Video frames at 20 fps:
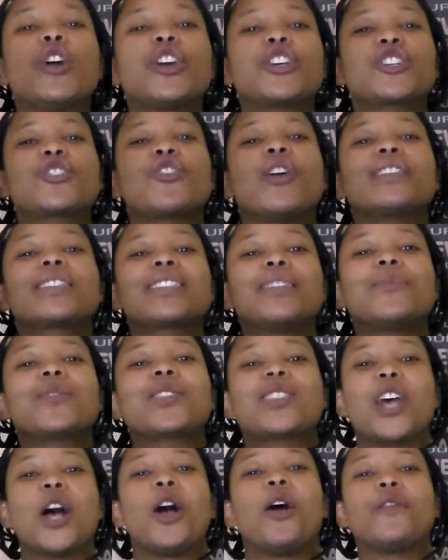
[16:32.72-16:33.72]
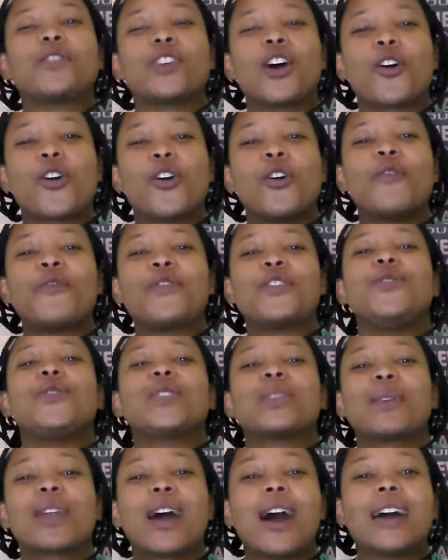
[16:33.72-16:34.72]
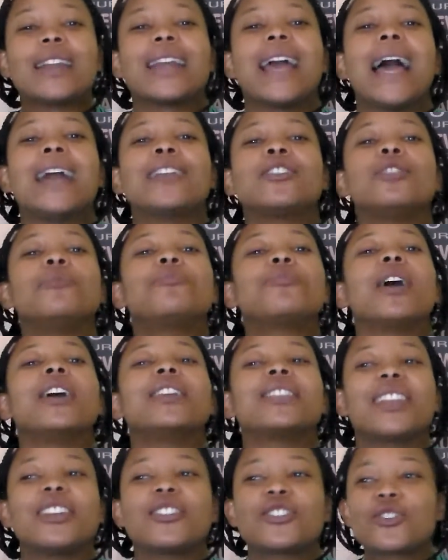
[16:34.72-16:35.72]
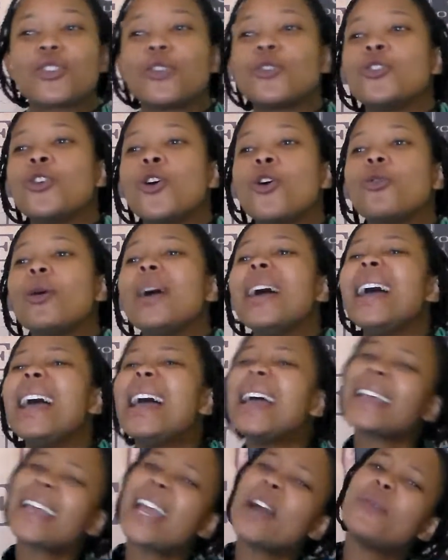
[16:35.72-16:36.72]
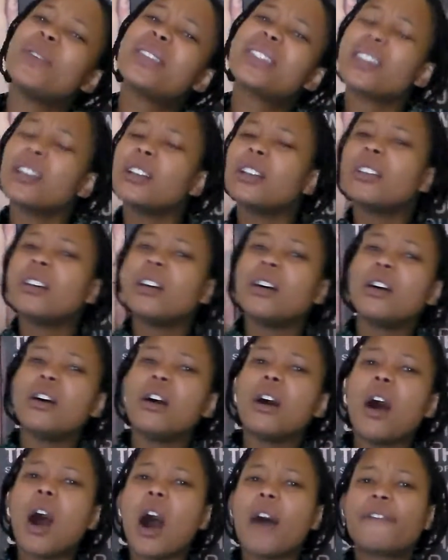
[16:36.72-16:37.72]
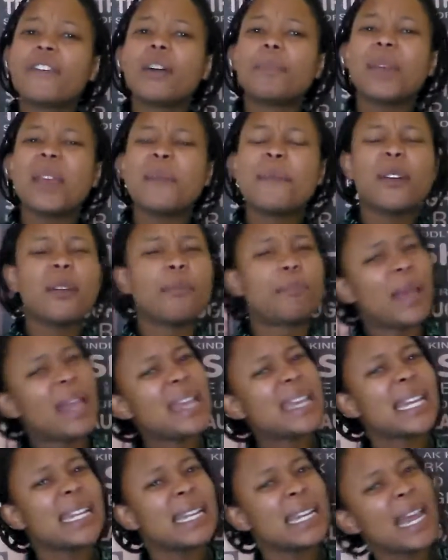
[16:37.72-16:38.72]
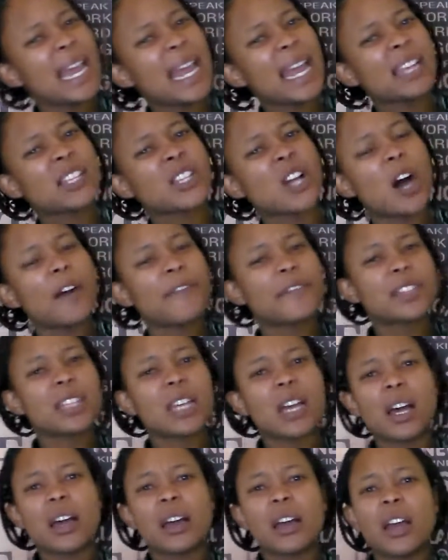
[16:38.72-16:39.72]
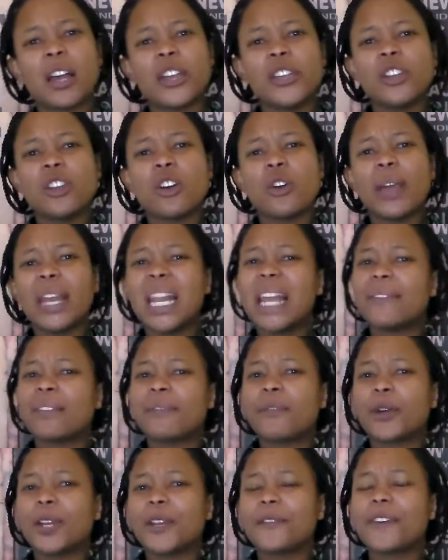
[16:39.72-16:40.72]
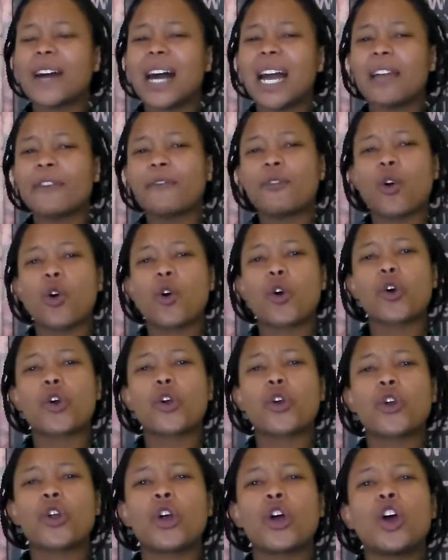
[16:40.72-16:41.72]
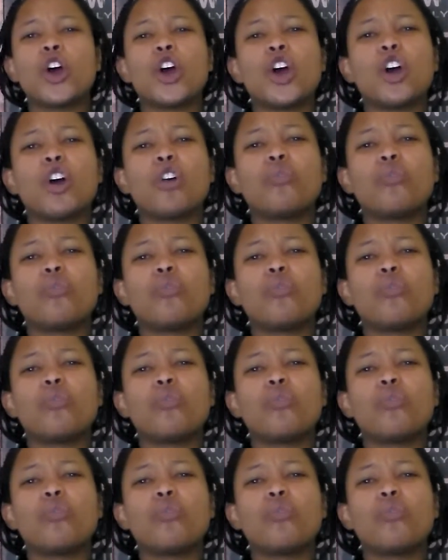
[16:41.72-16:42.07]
restaurants themselves are confused about how to handle brunch. They just don't know, can we still offer people bacon and eggs after, you know, 11:45, or